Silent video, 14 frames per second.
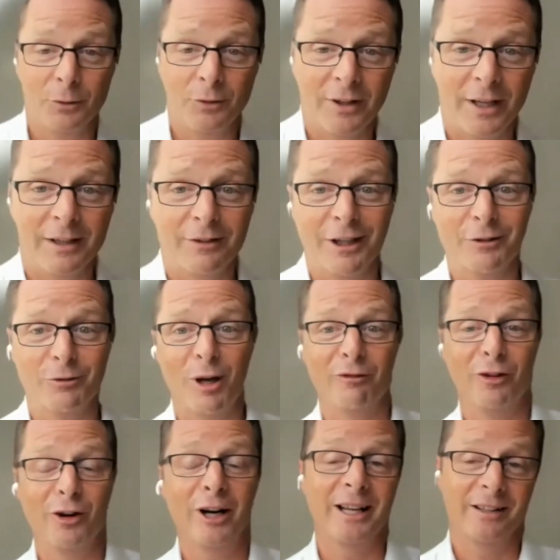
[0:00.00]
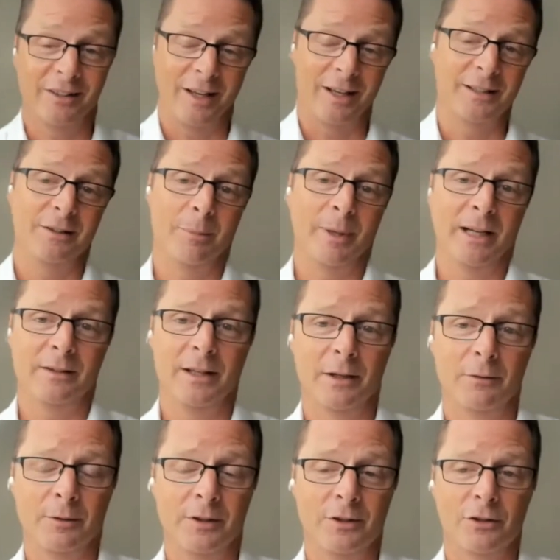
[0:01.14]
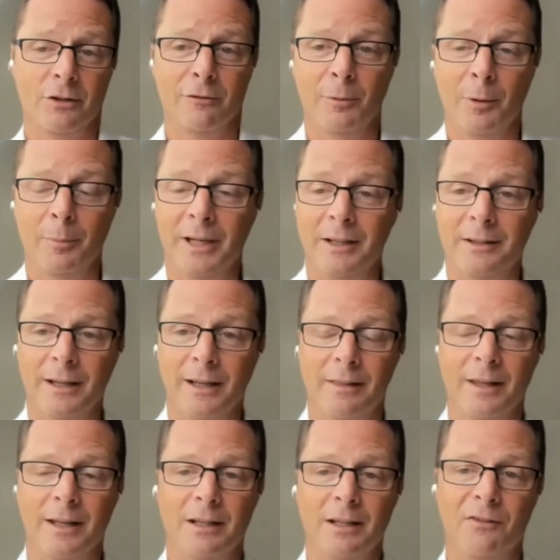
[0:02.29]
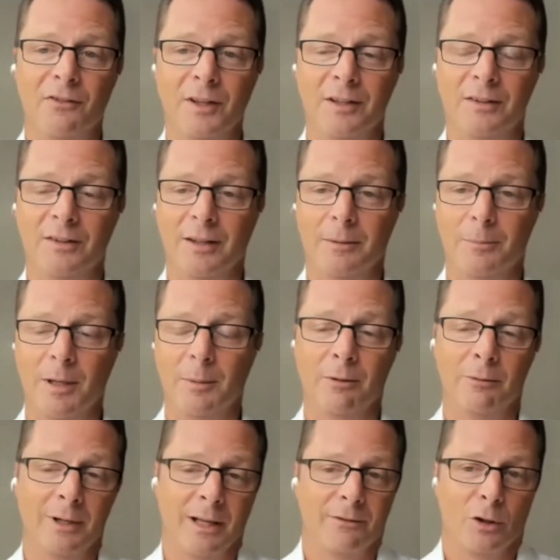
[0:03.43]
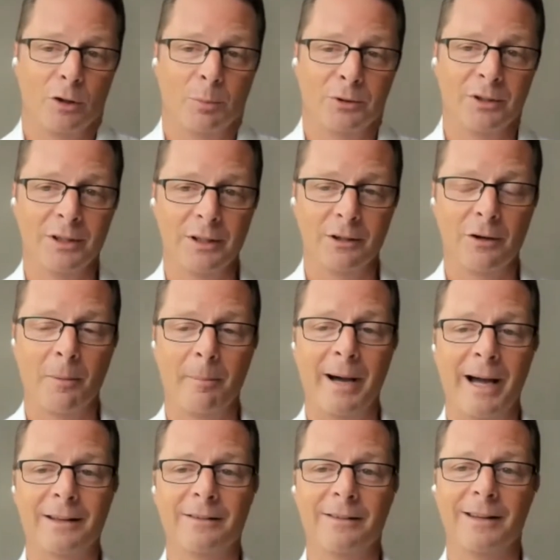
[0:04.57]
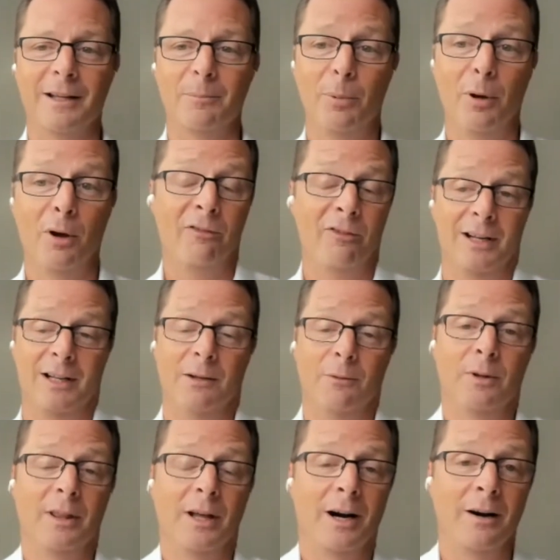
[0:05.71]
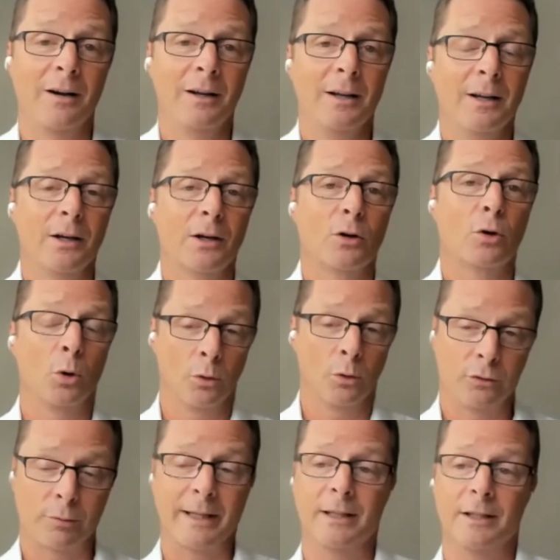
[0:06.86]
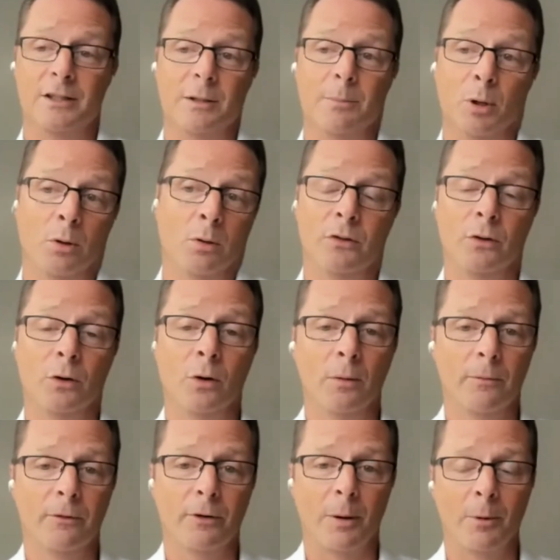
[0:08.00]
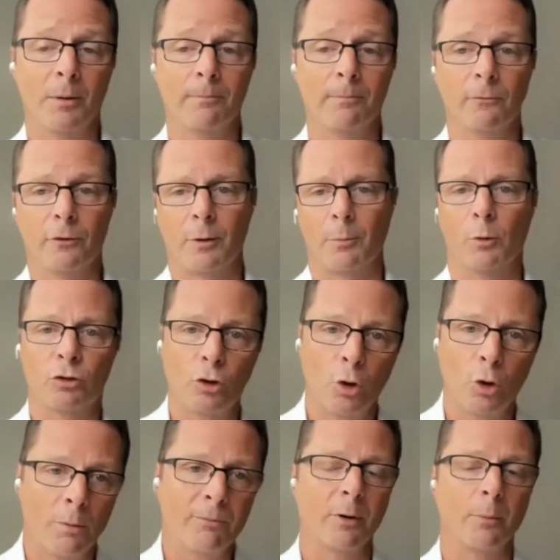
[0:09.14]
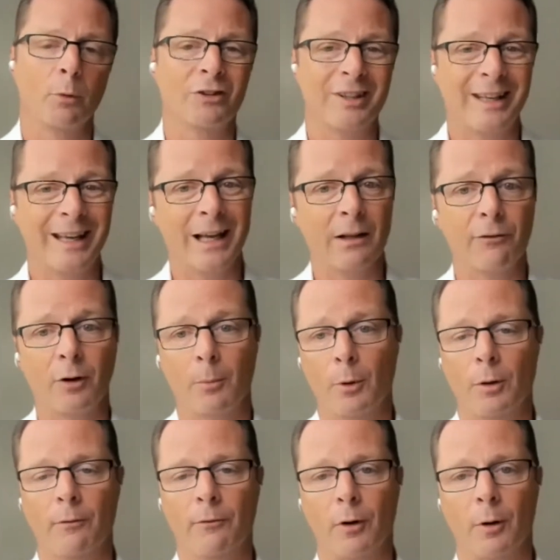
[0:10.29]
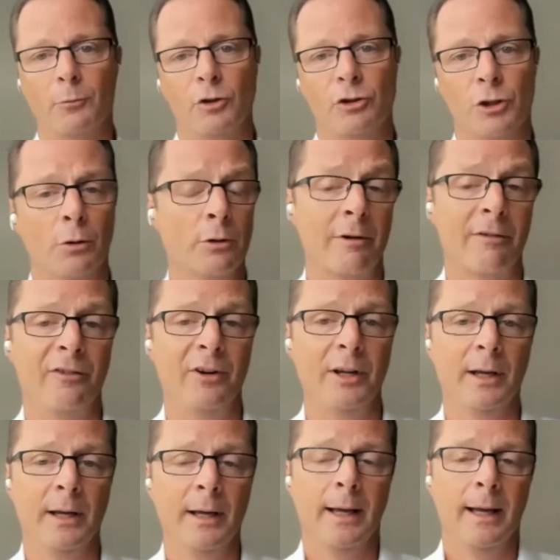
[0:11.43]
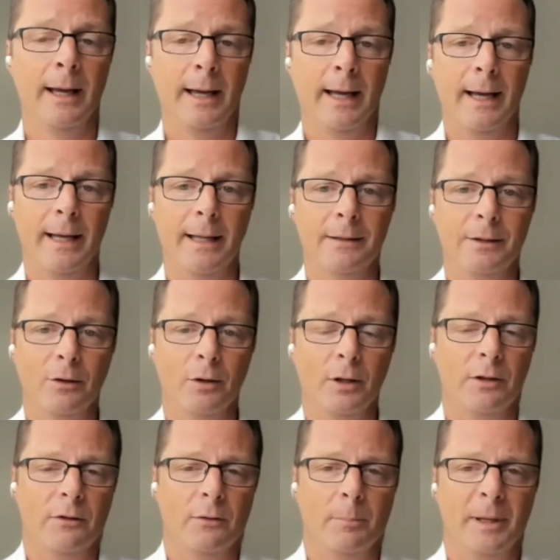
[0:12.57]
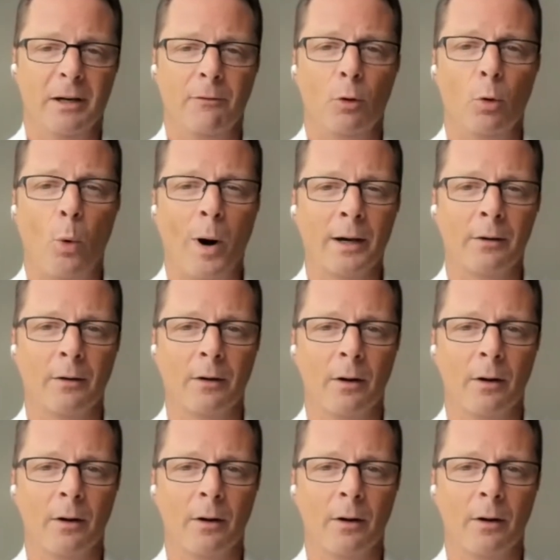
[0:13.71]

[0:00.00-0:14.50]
to say is that we are very excited about the acquisition of Mobilitie. I think it fits, and maybe we'll have the opportunity to come back to that, perfectly with our growth strategy, but also from a scope, from a scale, from geography. And it's a bit of a one